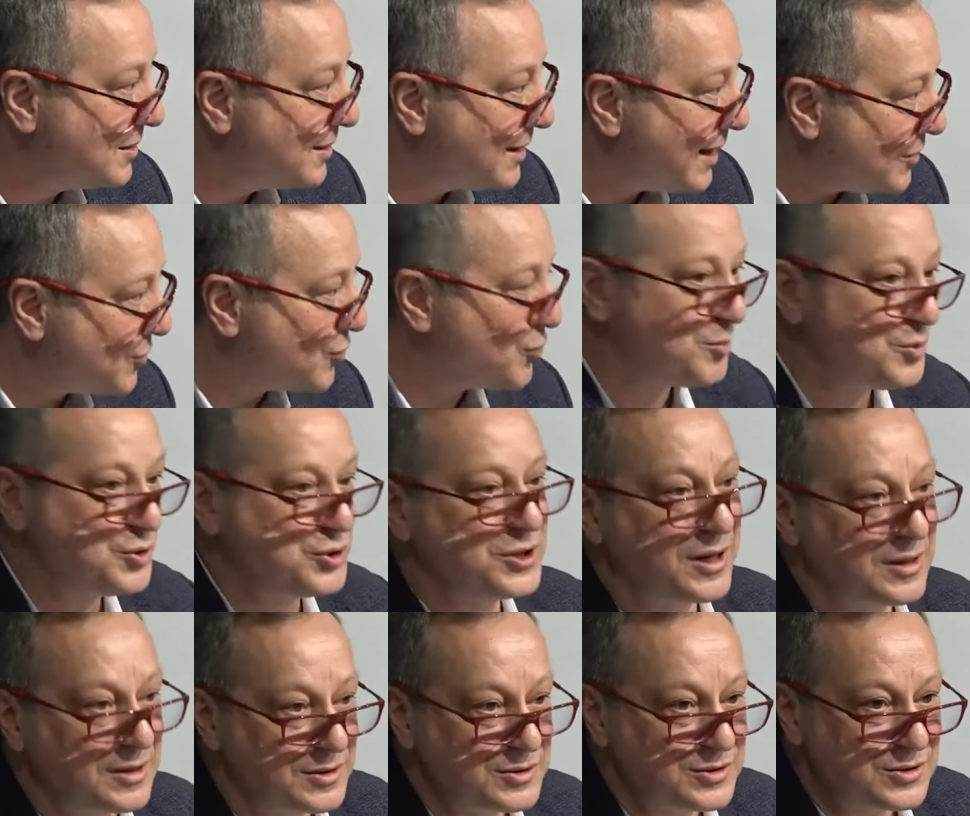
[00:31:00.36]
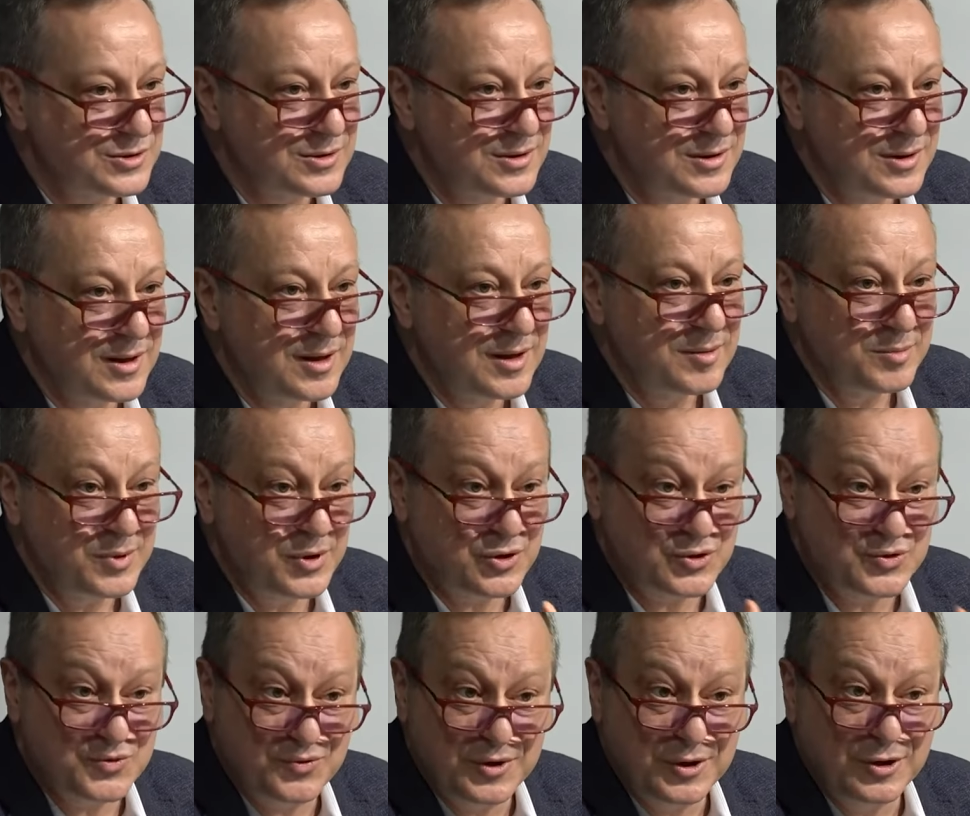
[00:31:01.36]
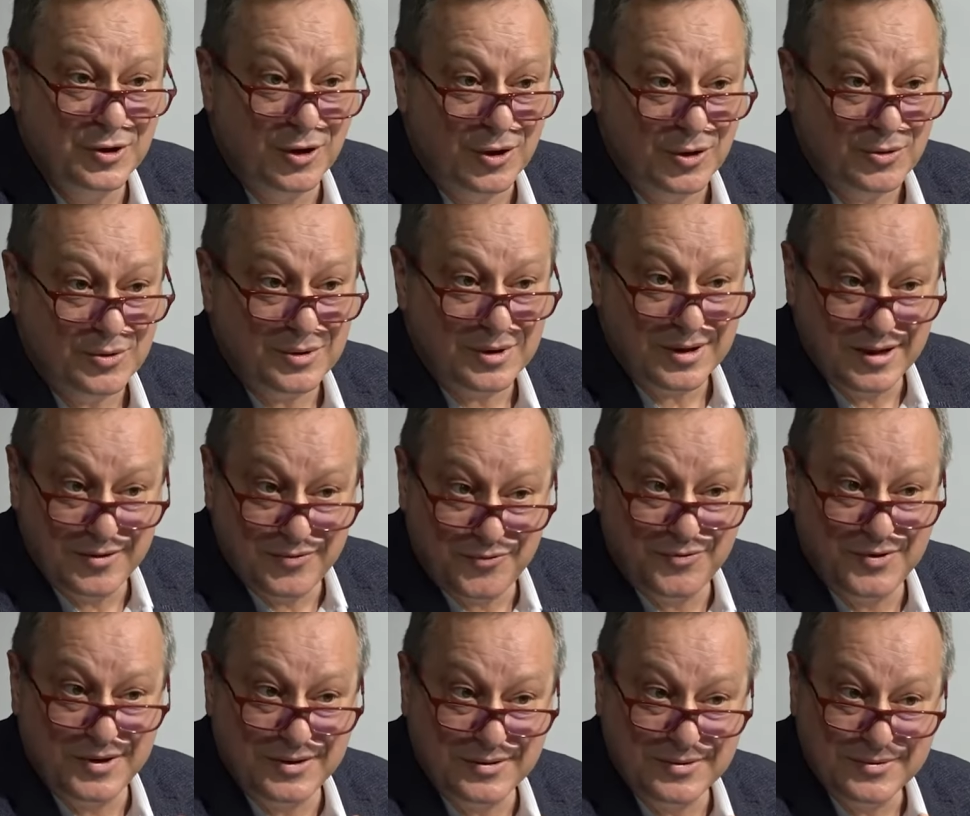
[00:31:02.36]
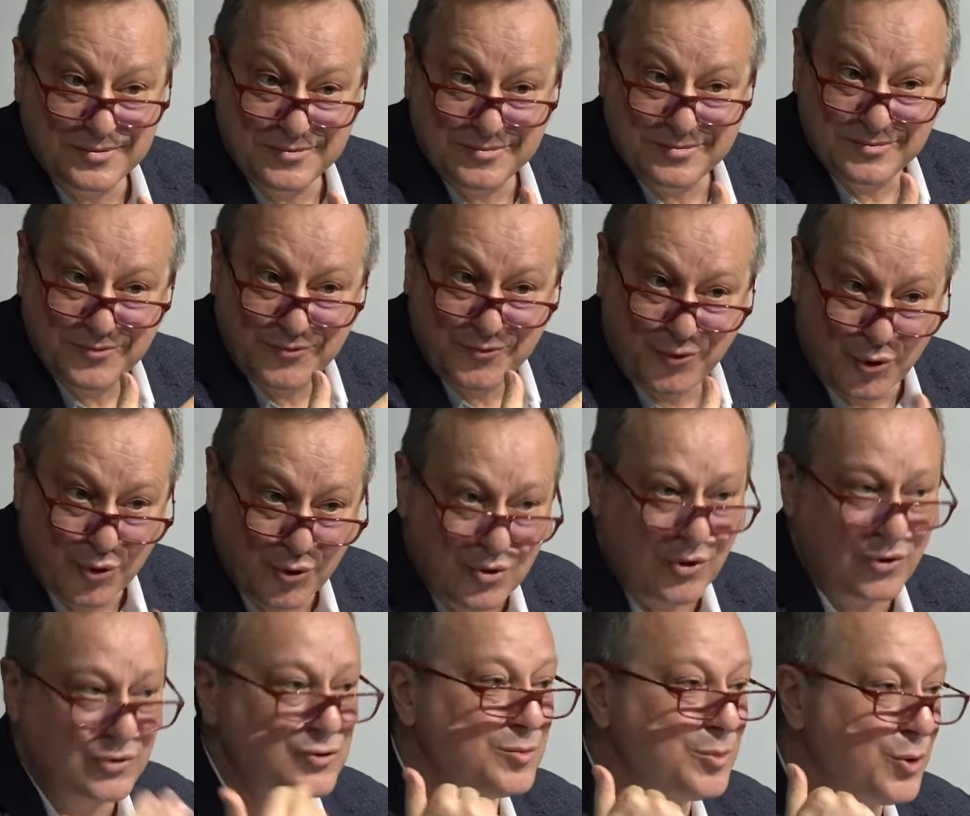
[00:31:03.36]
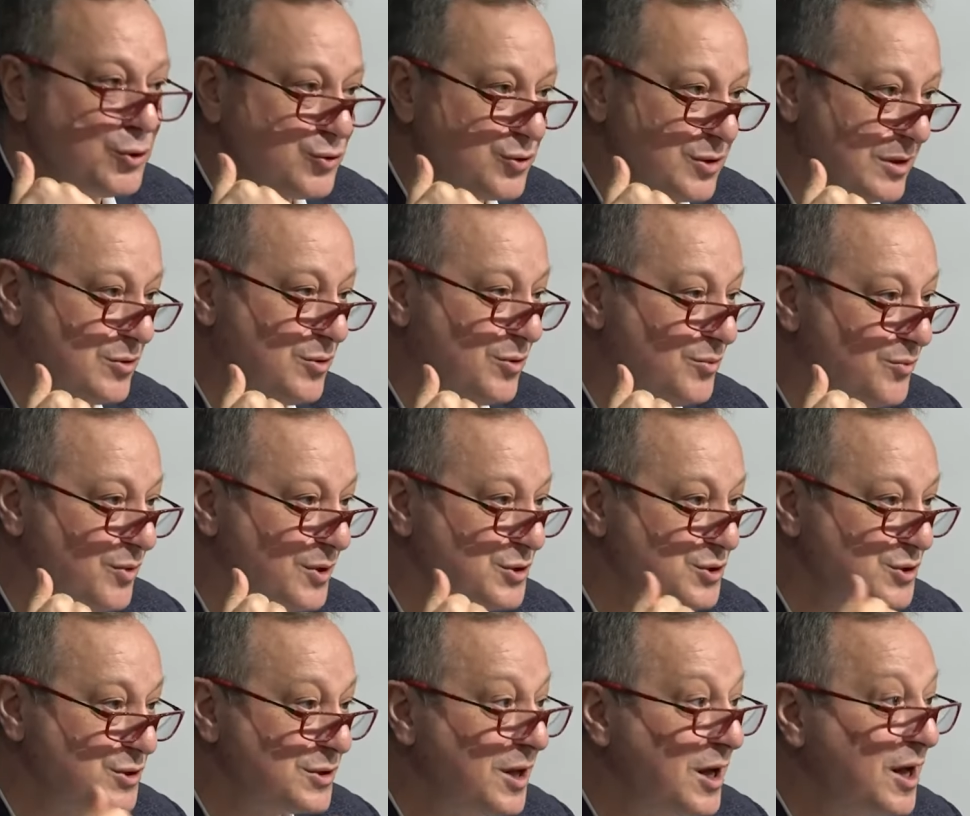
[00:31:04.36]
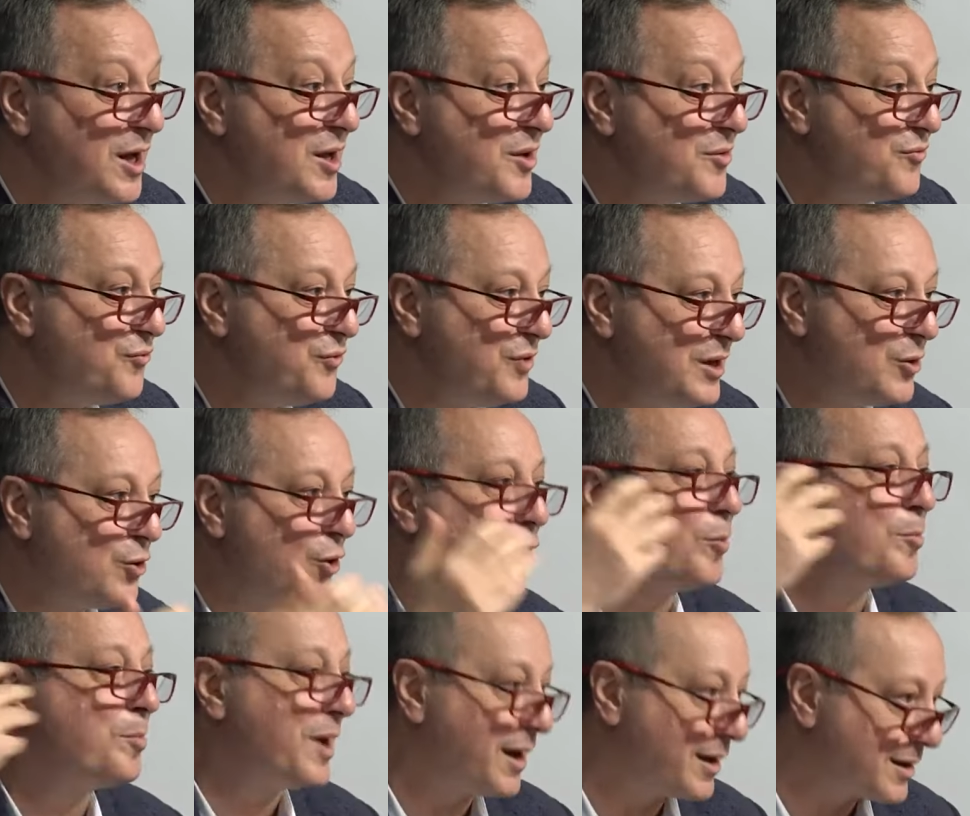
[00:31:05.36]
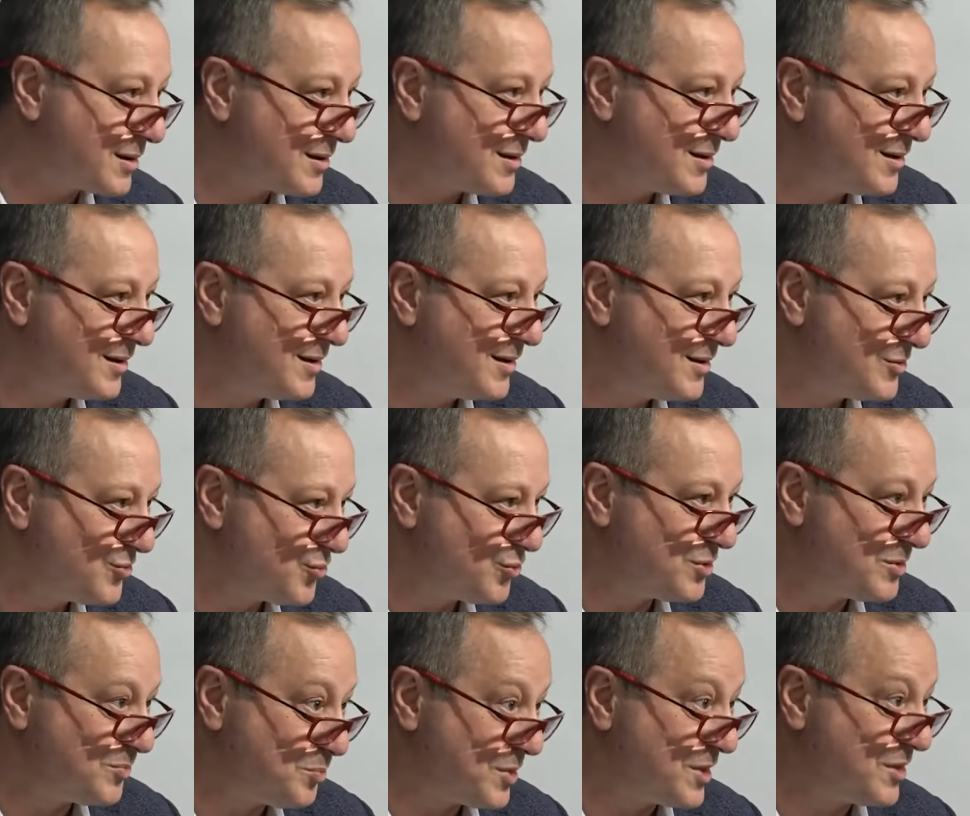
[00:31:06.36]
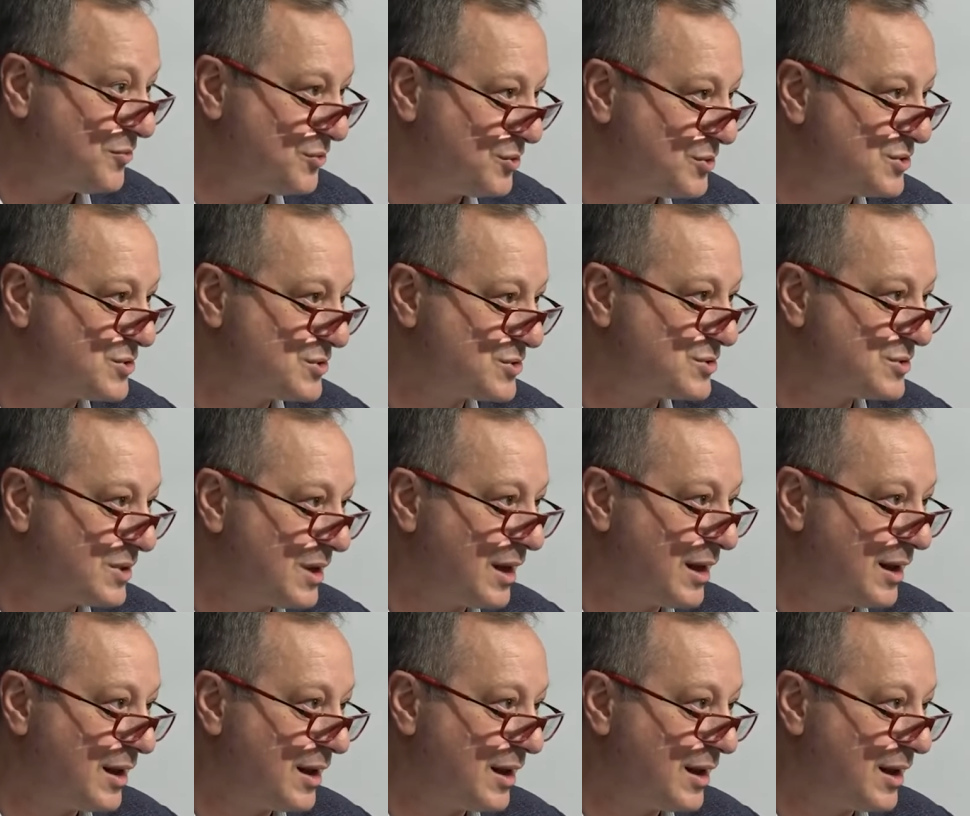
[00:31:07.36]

not to be challenged. Because we know if we forego the Montreal Convention, we go back to the previous